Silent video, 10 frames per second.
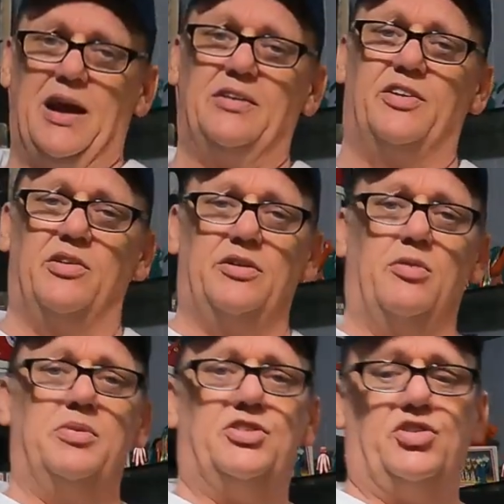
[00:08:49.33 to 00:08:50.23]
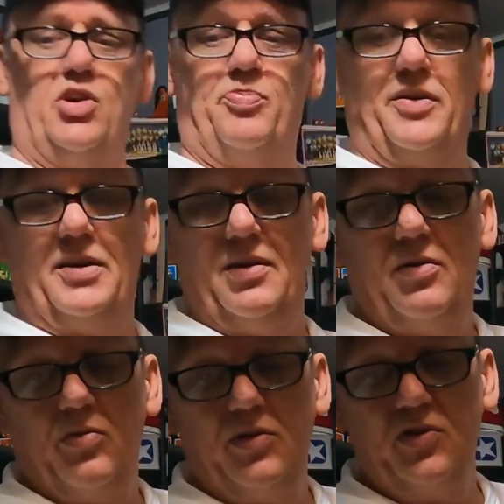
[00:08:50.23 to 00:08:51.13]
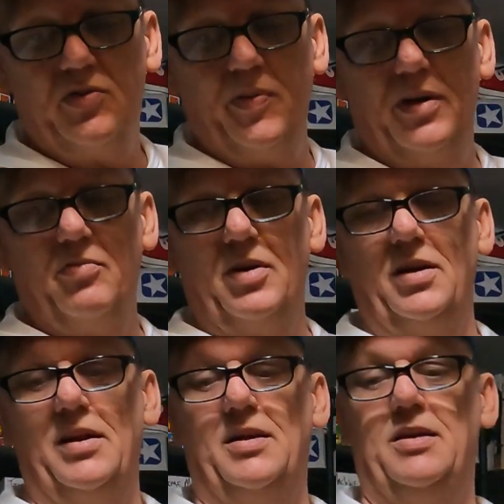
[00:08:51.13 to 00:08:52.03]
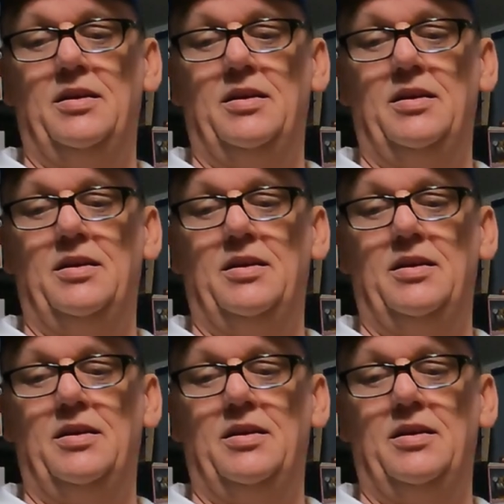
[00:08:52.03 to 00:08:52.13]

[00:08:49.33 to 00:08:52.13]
out there, and don't be stupid when you're spending money.